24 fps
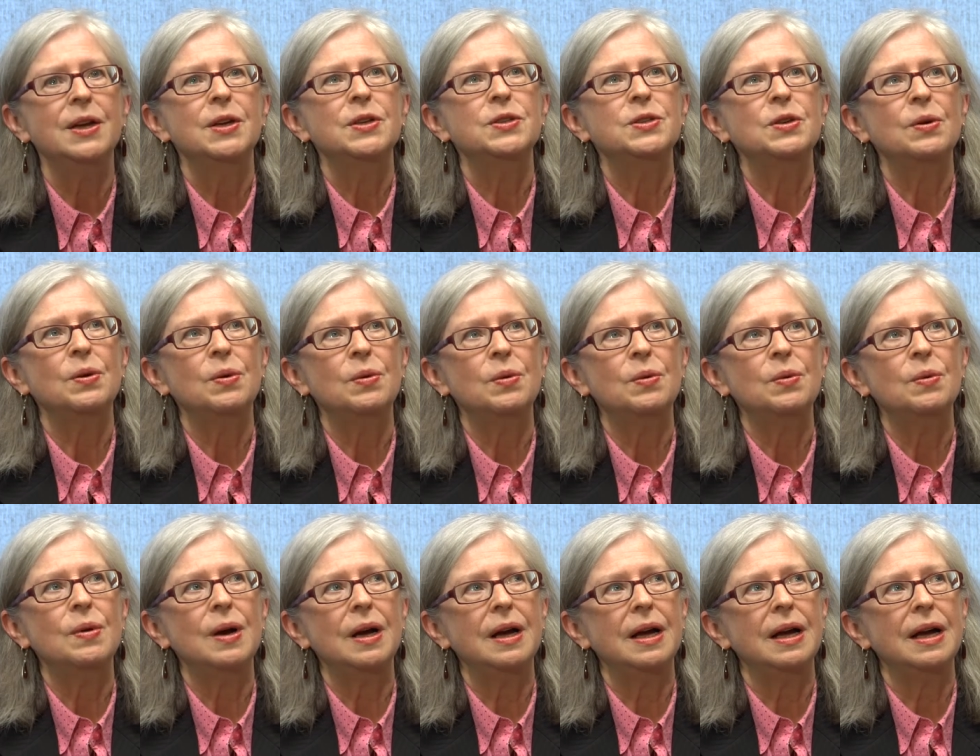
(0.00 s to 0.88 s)

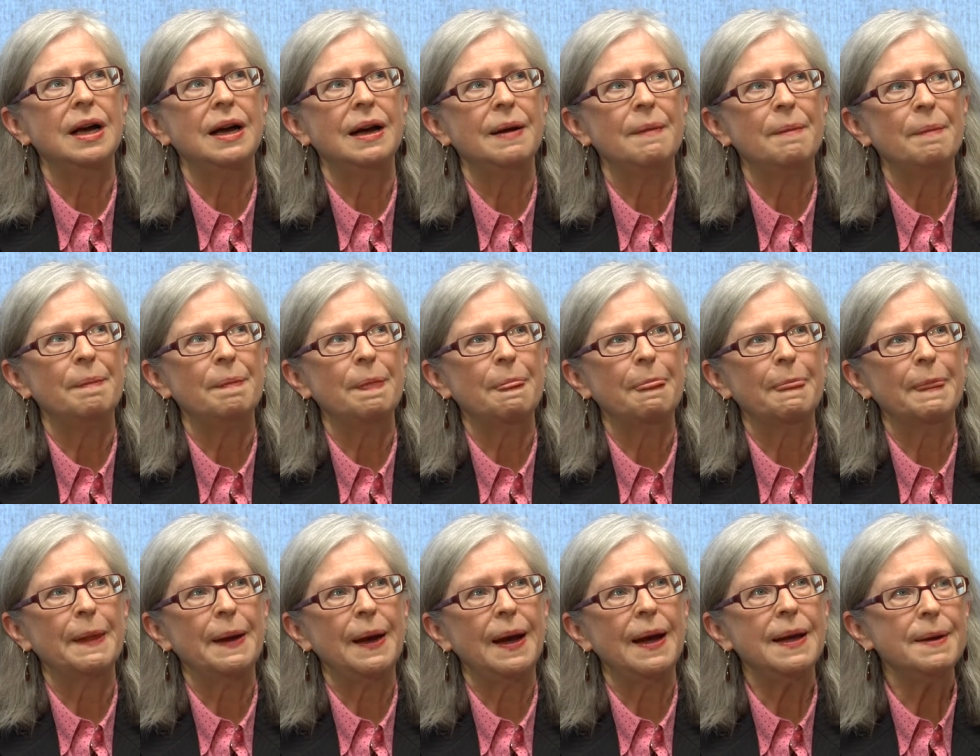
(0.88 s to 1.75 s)
So um,
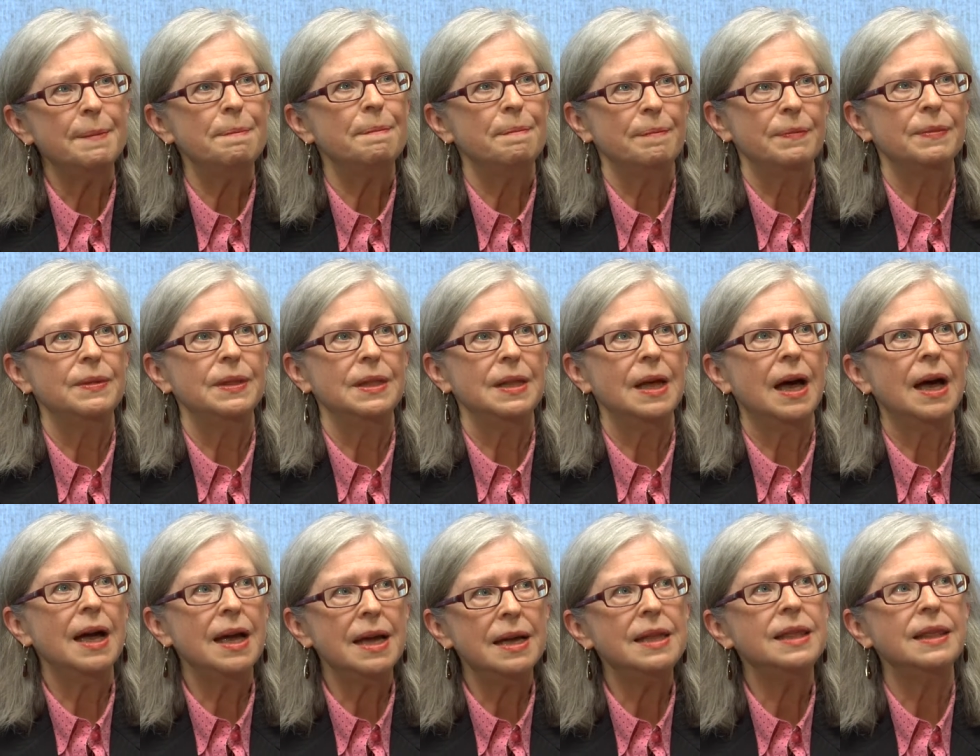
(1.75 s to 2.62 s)
I
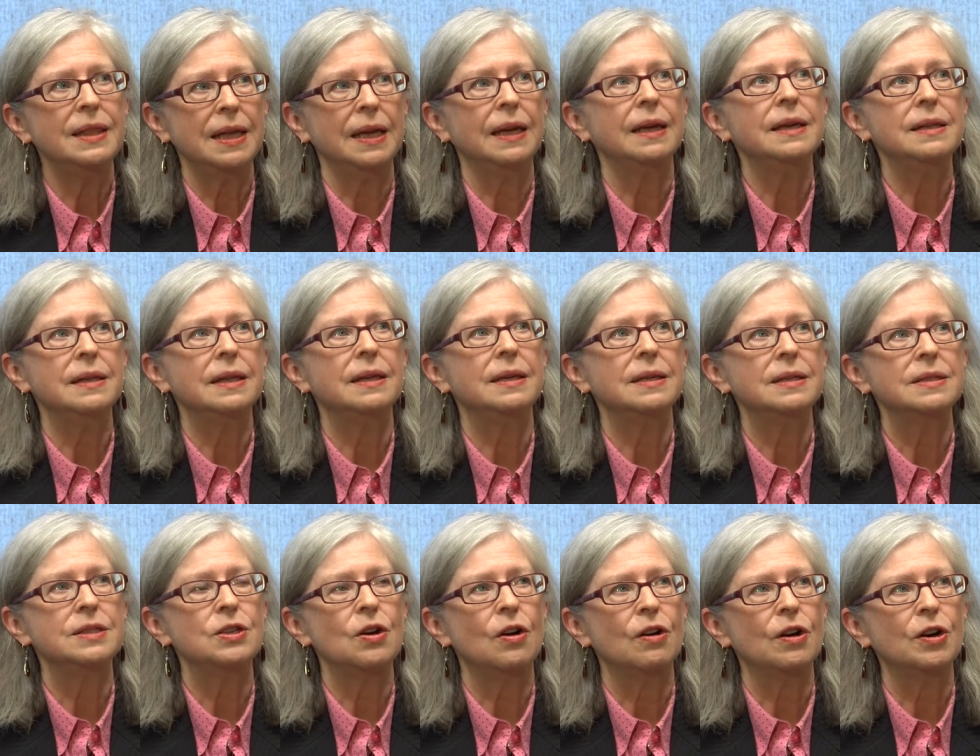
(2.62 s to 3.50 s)
I think that
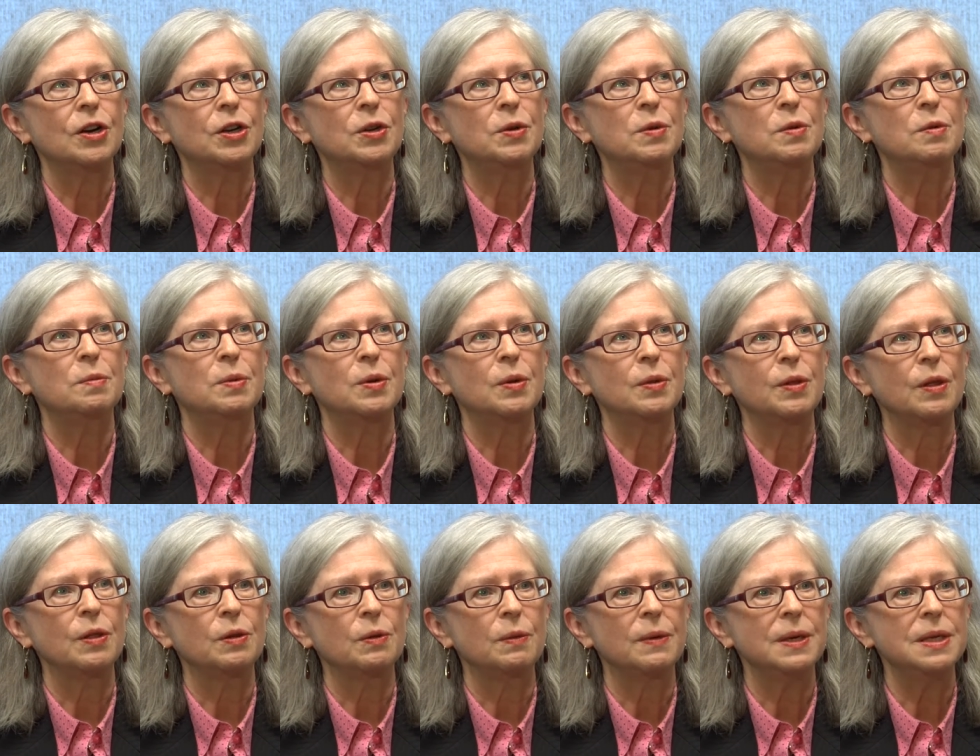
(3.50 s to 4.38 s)
it's arguable
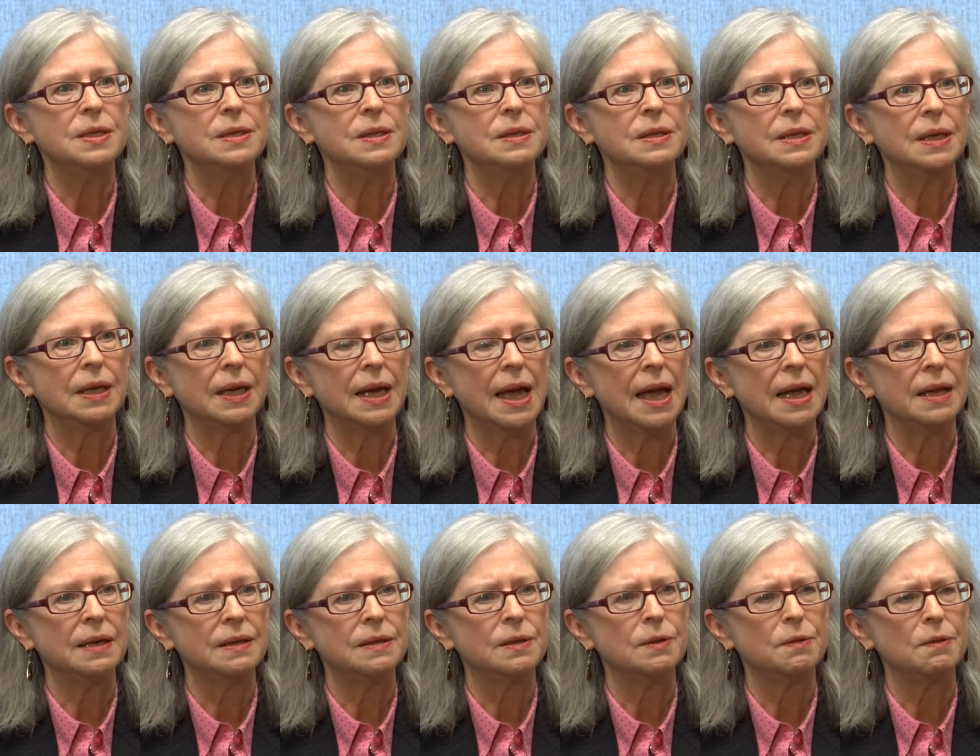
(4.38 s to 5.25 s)
that the reason that
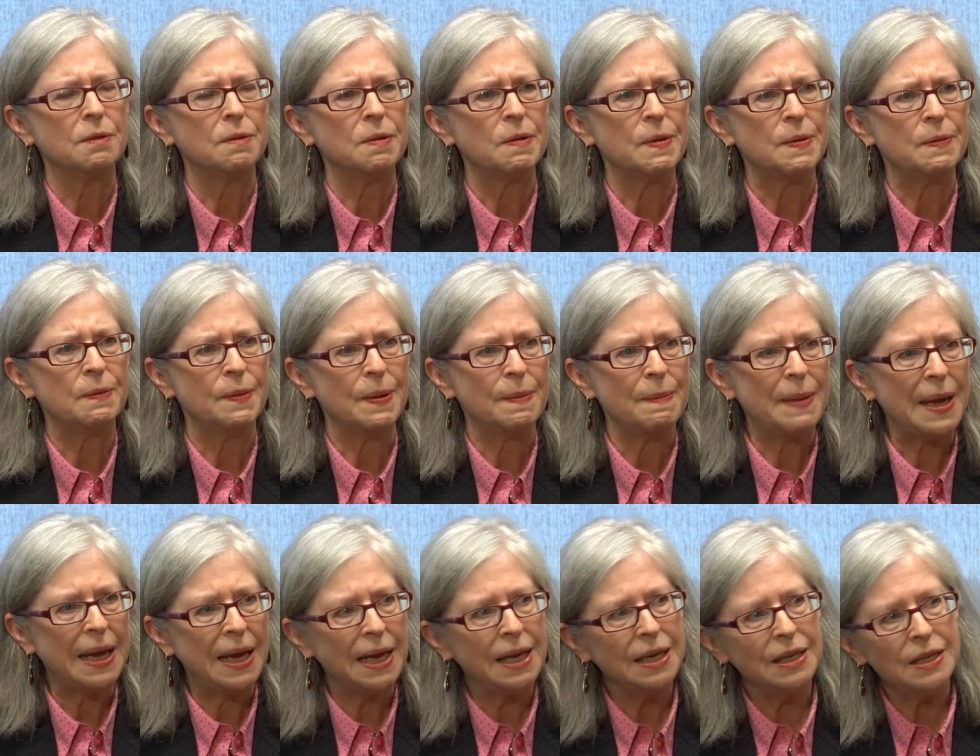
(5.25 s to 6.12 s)
Canada re
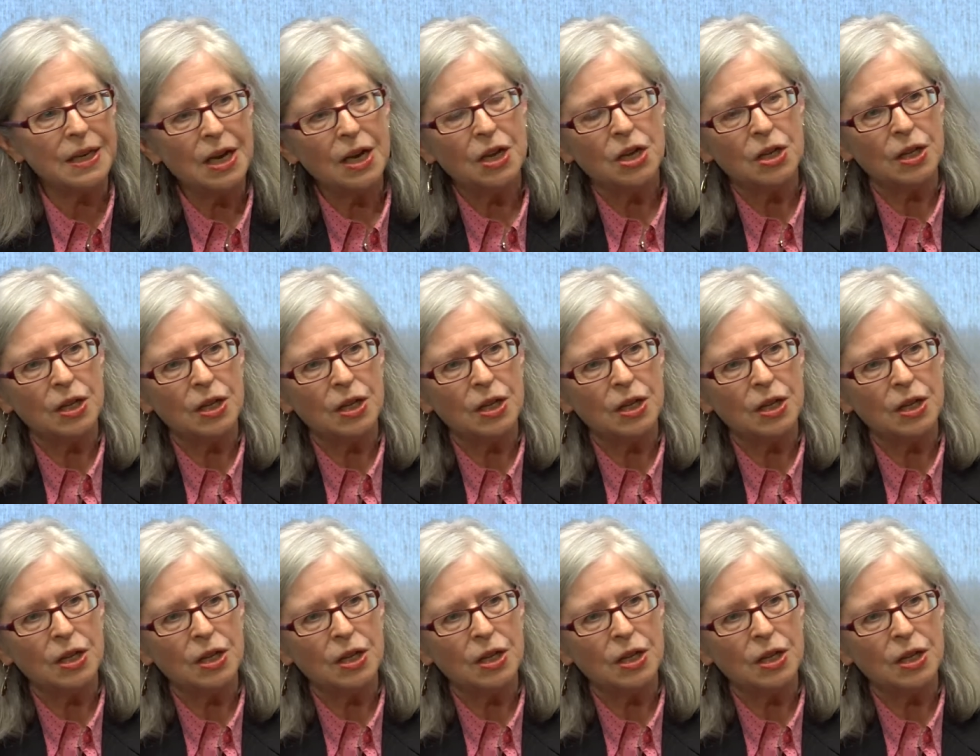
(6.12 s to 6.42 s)
remained